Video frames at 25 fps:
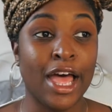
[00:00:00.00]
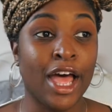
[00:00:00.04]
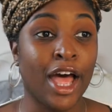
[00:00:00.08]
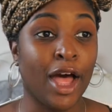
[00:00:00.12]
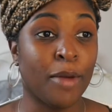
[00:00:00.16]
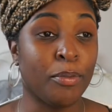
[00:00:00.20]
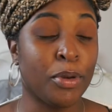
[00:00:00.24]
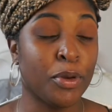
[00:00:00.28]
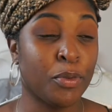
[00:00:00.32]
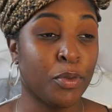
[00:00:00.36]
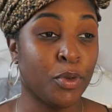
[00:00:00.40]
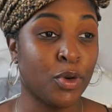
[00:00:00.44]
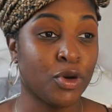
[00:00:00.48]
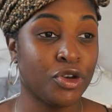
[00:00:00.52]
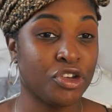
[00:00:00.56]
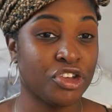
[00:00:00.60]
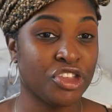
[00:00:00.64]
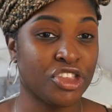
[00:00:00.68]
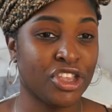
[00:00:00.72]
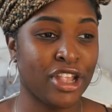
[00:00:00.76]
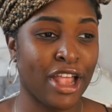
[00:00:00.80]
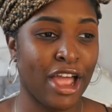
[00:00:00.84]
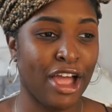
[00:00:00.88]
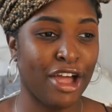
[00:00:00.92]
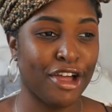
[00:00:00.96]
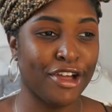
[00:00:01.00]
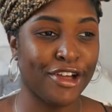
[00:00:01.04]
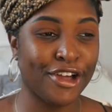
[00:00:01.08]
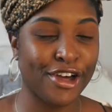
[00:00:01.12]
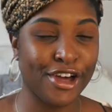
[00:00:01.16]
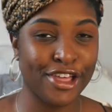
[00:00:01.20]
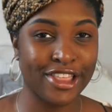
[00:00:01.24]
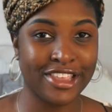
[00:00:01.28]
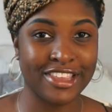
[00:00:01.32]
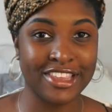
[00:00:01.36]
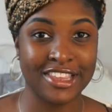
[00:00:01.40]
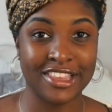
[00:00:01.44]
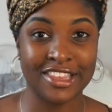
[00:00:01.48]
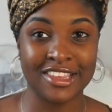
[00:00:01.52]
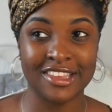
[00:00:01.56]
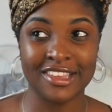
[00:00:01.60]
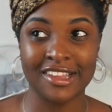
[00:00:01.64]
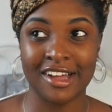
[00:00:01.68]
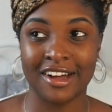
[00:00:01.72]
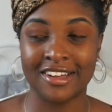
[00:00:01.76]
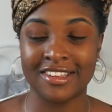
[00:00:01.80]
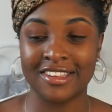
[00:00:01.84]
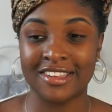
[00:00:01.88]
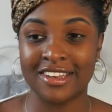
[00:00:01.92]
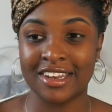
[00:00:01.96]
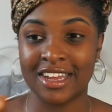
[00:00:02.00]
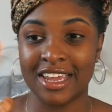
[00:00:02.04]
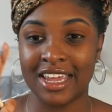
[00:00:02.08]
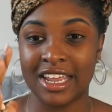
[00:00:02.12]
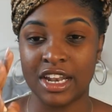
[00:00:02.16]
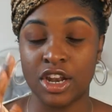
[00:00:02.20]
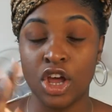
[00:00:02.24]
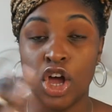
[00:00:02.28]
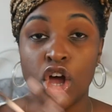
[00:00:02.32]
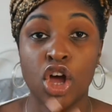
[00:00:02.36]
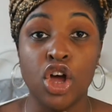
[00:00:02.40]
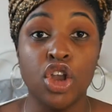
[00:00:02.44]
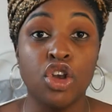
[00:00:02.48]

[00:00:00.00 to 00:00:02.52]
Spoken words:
And people were just like, this is disgusting.